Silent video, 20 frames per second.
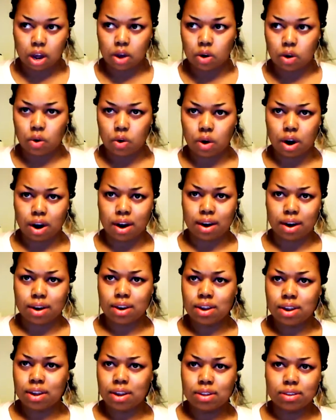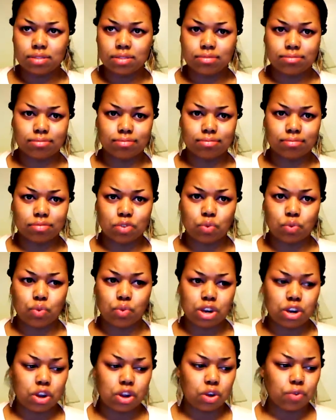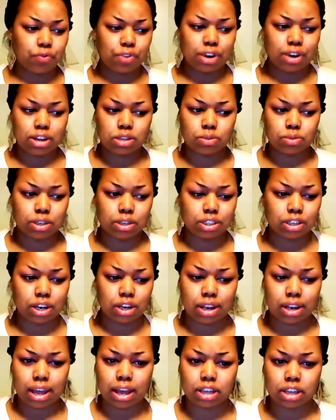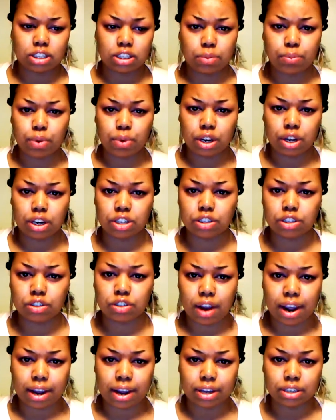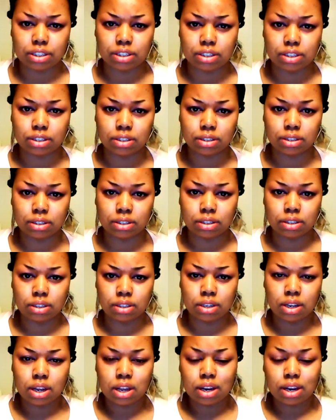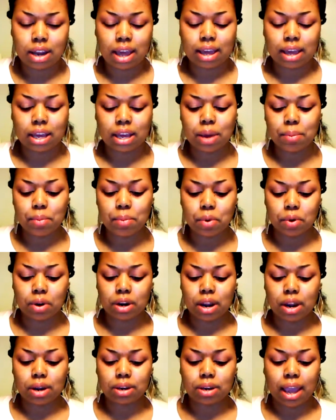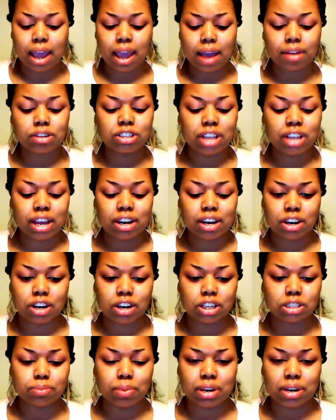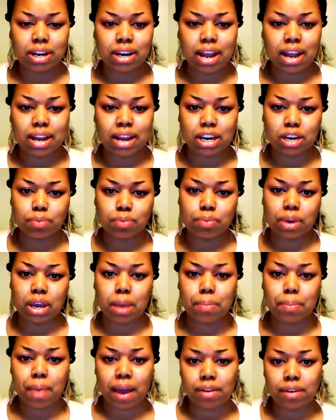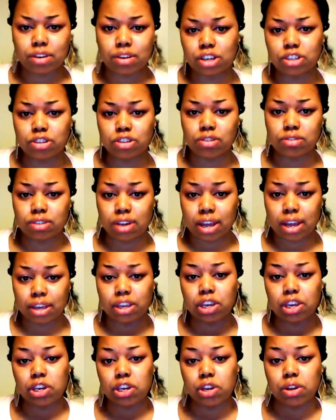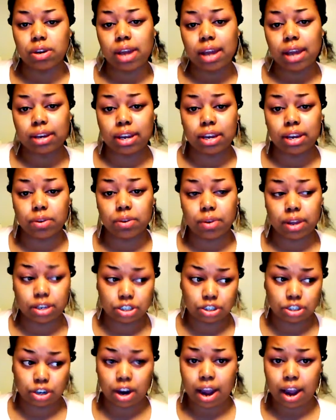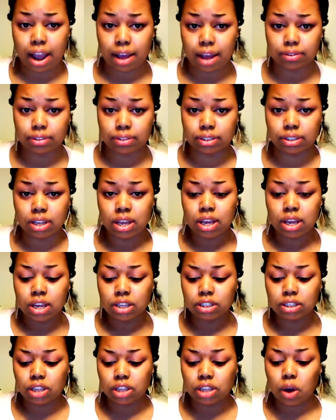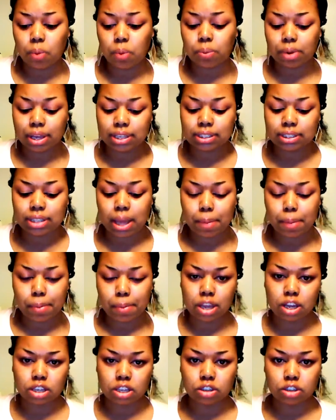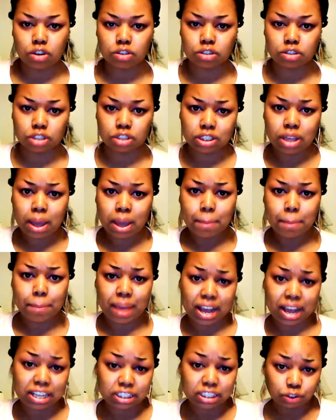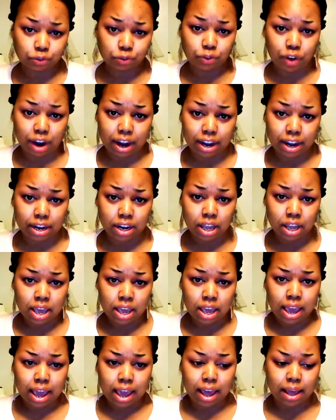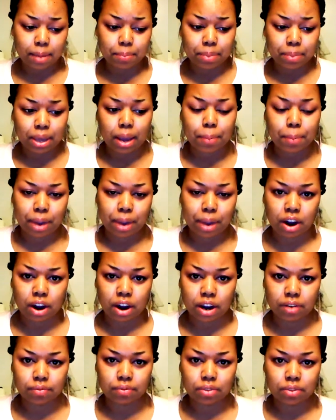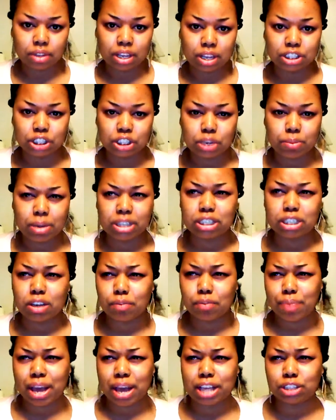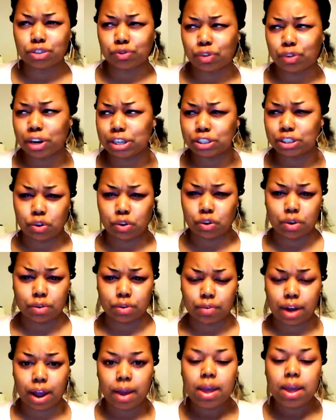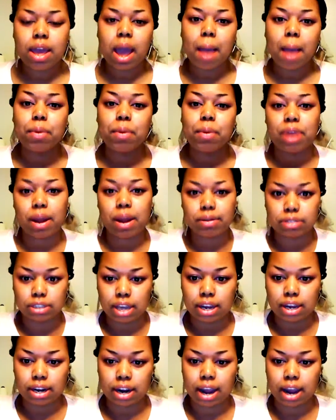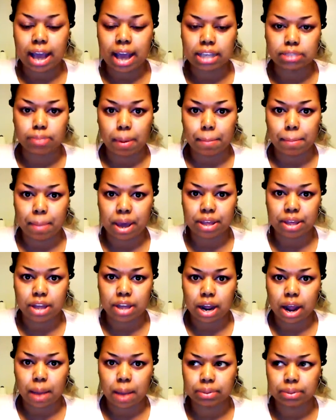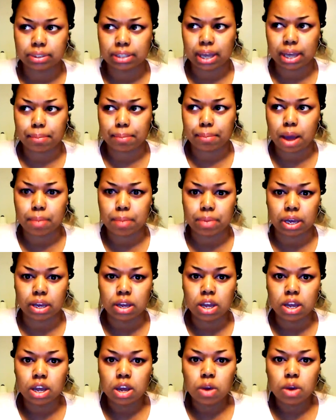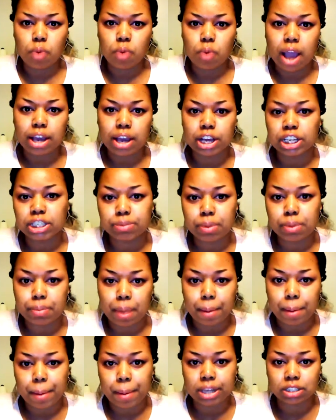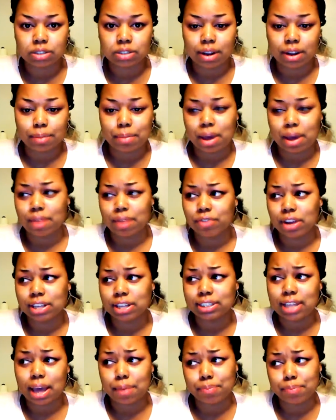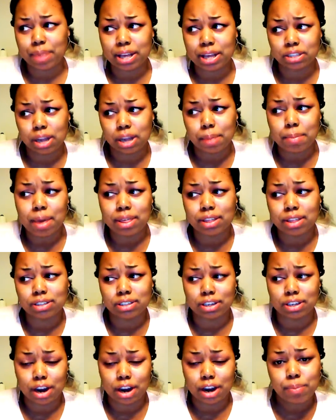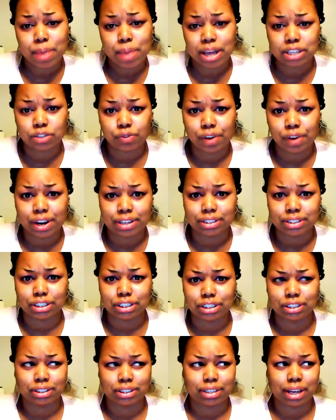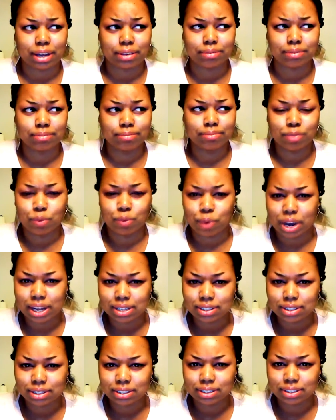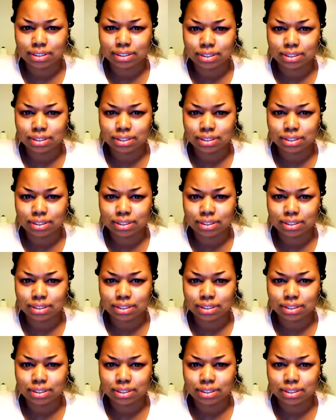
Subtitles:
or when you finish with your lunch, you put in the trash. Like, come on. They have janitors, but they're not there to pick up after your children like they do at your house. So please stop being your children's best friend and be a parent. It's too much of best friends going around. I remember when I was younger, I asked my mother, I was like, Mommy, why can't you be my best friend? My friends have their mothers are their best friends. And she's like, what?